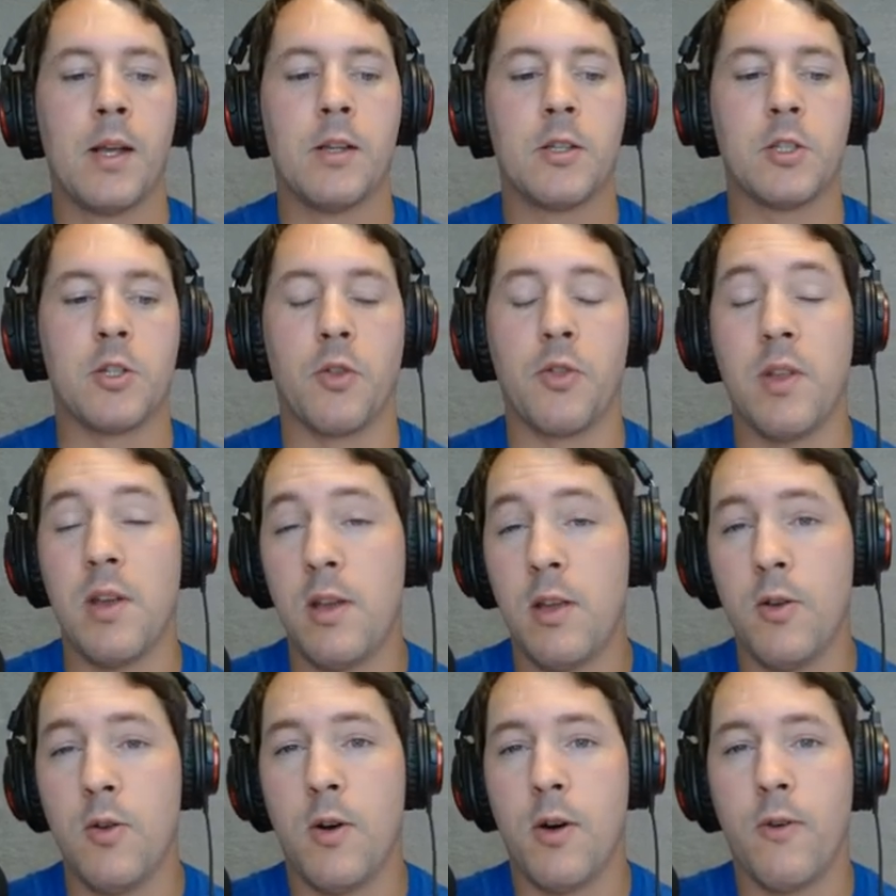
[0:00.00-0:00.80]
So
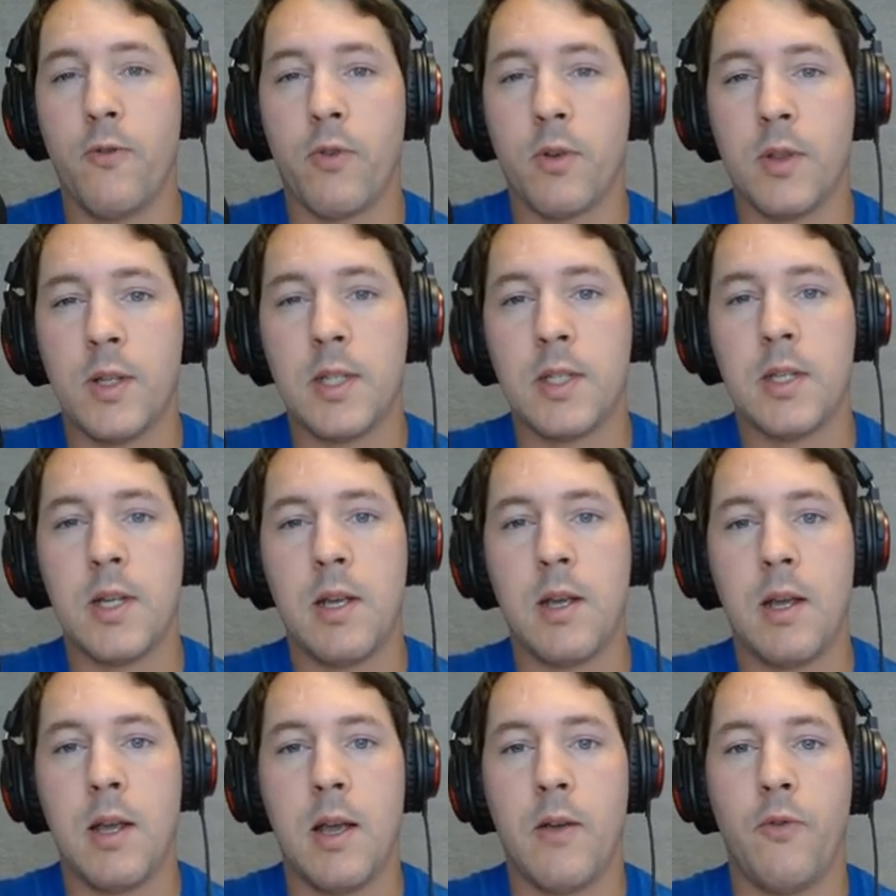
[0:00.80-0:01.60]
thank you all for
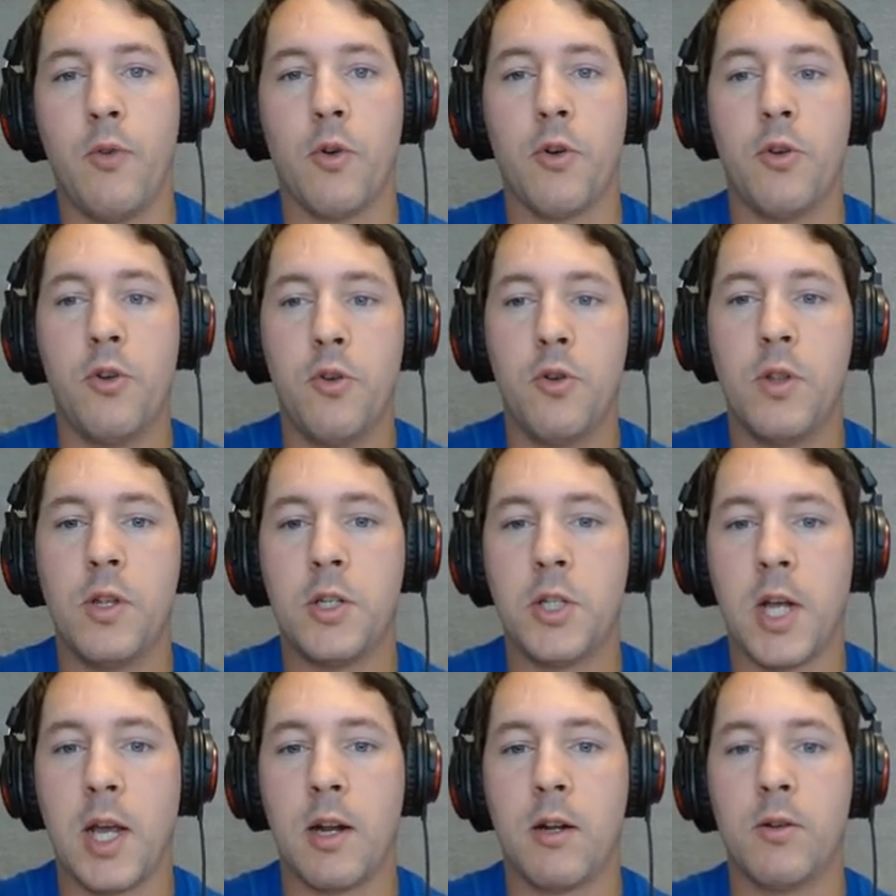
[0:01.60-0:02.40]
listening. If you're new to the
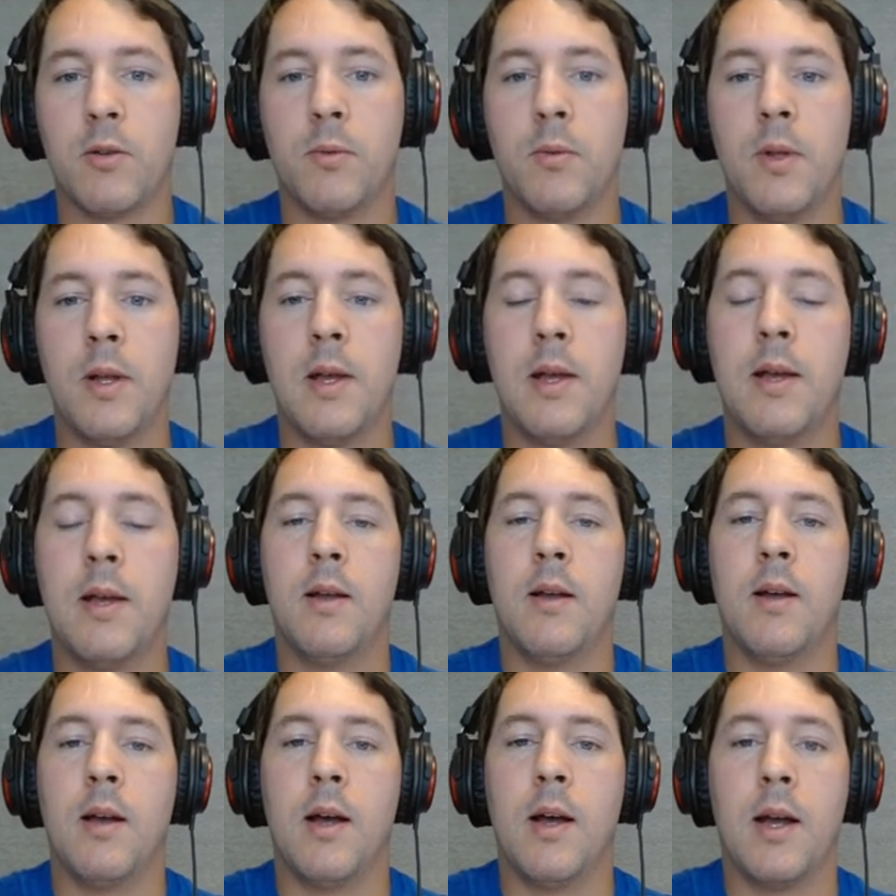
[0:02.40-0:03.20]
channel,
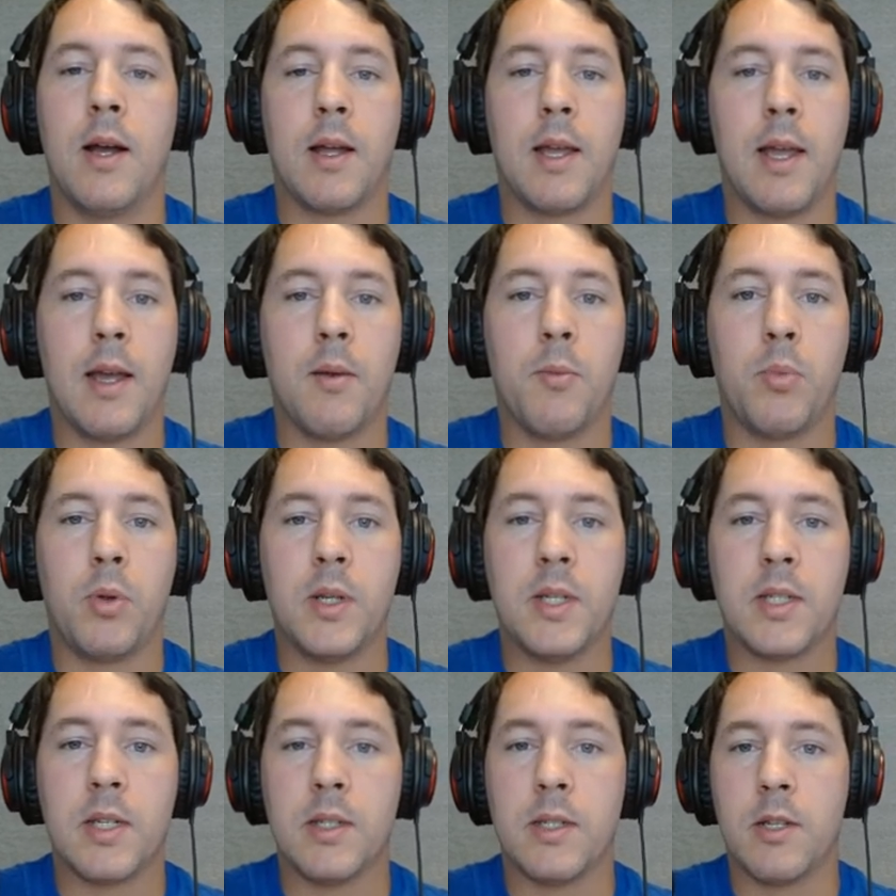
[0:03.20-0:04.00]
again,
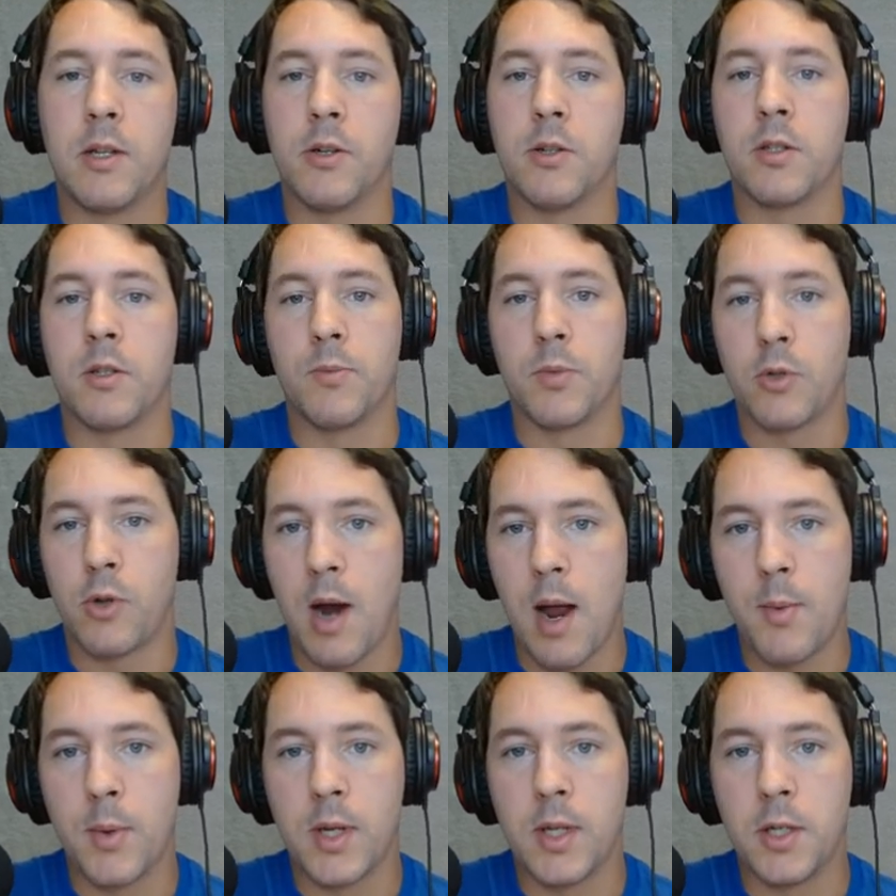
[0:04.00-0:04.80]
please consider
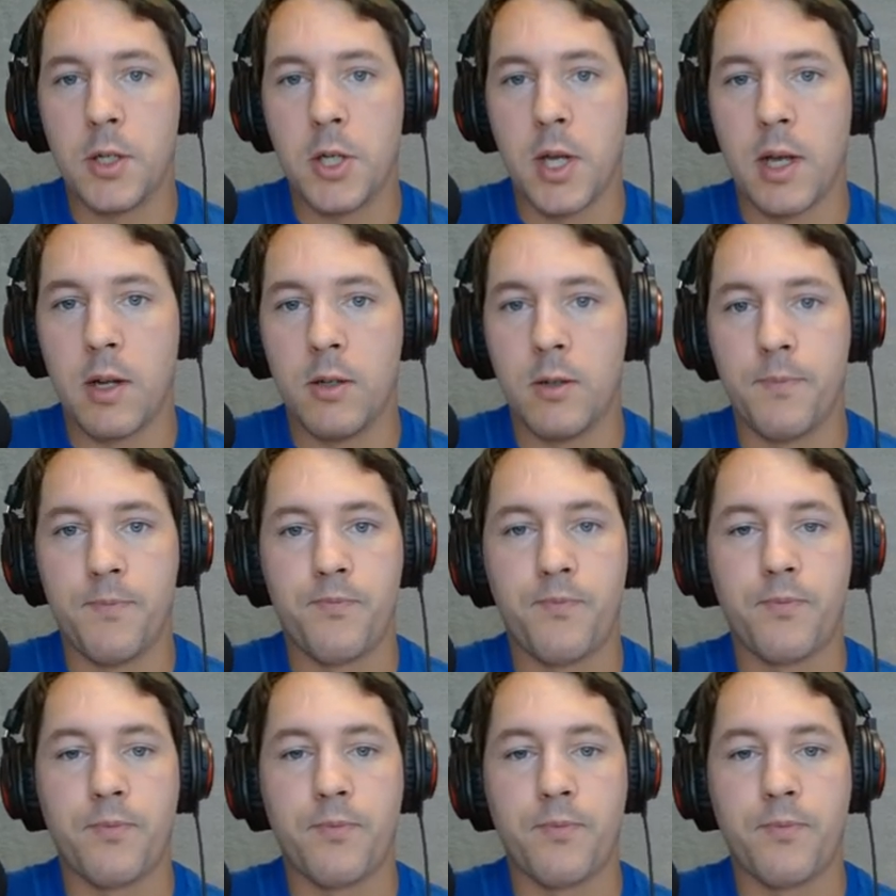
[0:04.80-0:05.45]
subscribing to the channel.